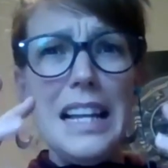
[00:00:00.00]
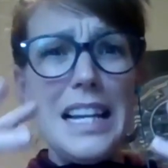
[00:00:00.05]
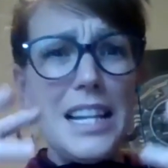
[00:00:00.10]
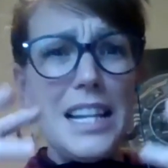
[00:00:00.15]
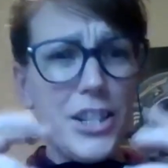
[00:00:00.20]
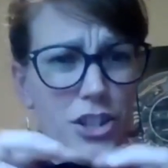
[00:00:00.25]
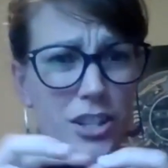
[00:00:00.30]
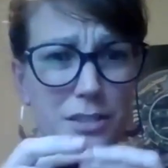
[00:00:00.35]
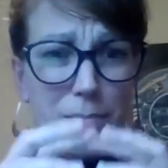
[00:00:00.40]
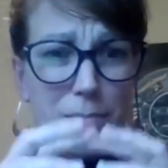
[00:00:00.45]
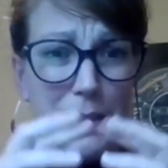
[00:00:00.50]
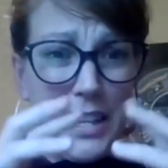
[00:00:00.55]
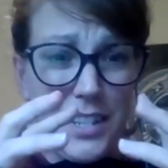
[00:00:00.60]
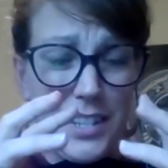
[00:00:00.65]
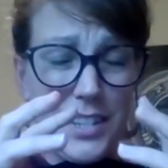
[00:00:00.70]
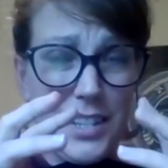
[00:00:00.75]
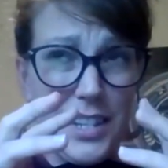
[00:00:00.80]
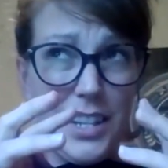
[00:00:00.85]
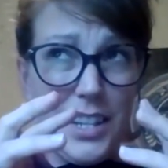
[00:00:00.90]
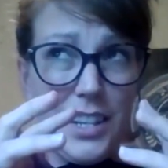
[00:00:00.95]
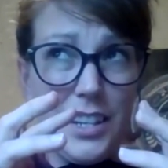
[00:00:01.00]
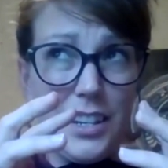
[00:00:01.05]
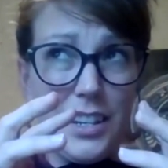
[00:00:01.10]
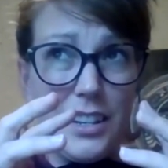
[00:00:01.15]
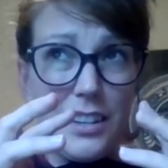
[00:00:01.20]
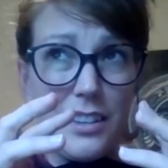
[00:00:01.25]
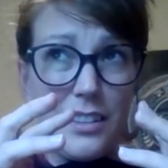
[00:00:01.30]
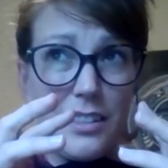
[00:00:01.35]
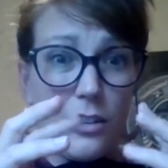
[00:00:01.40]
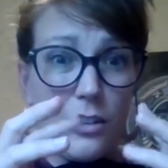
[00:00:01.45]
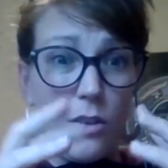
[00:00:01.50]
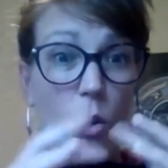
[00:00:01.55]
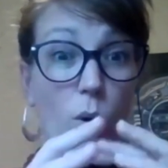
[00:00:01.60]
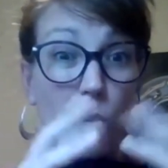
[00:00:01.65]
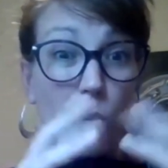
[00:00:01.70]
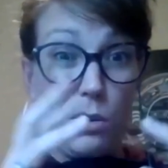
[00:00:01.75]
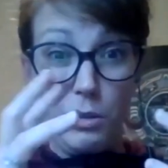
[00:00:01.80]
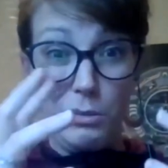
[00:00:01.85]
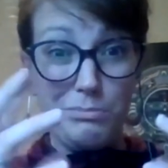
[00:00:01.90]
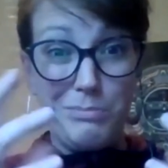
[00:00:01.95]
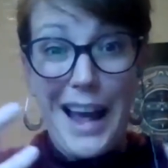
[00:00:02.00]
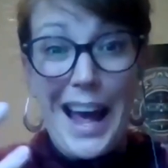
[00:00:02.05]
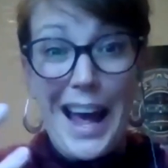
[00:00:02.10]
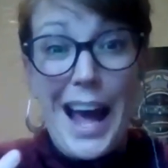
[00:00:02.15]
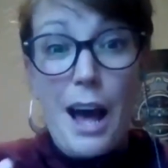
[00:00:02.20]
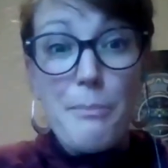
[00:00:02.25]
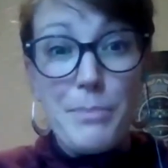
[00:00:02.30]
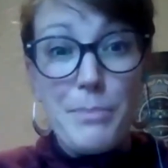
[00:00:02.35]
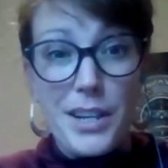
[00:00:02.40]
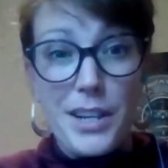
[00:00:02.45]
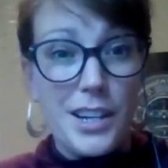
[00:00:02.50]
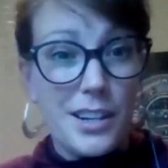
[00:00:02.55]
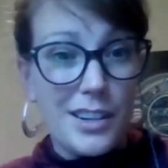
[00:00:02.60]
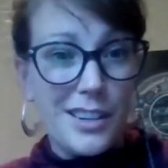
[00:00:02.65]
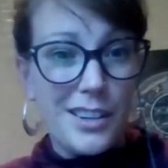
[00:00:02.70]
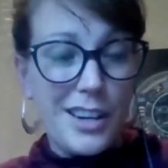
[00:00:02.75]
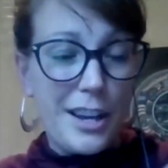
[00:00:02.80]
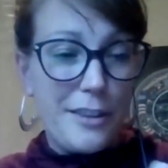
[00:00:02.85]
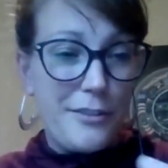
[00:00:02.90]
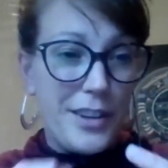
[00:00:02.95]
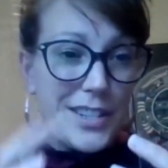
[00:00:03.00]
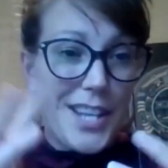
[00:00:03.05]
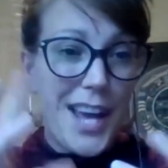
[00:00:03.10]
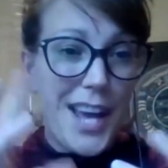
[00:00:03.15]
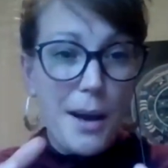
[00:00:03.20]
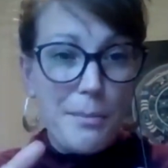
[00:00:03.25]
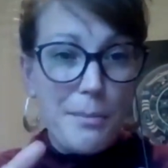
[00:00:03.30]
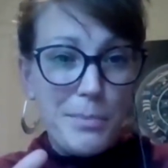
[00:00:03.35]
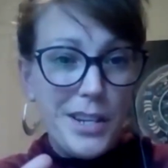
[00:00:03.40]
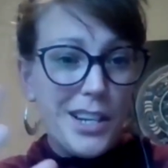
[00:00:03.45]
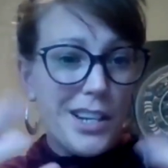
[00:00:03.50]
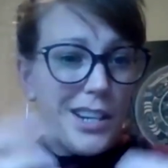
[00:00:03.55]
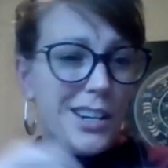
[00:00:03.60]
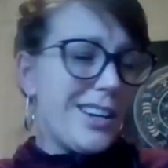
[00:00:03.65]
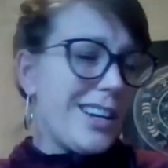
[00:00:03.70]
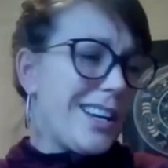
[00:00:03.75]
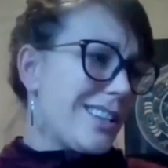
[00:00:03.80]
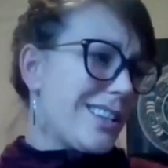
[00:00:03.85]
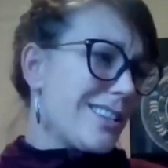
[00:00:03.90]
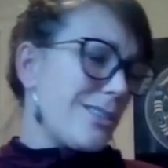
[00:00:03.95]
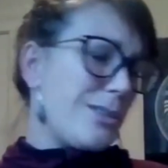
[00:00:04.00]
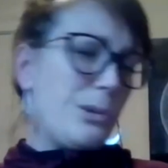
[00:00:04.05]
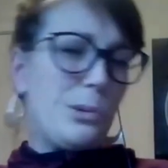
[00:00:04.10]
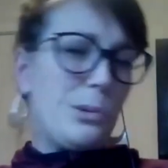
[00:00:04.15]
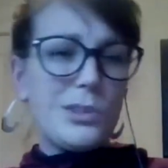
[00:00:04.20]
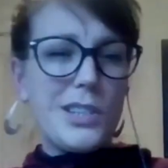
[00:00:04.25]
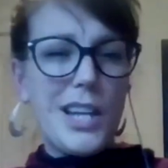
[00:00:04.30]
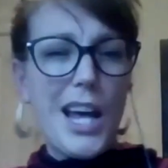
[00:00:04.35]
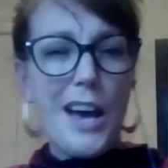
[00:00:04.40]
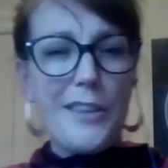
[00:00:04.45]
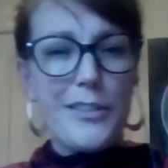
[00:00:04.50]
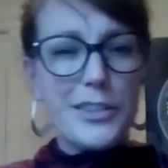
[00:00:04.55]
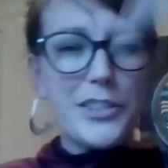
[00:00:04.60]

it just makes the coral happier. If it's happier, it's cool to have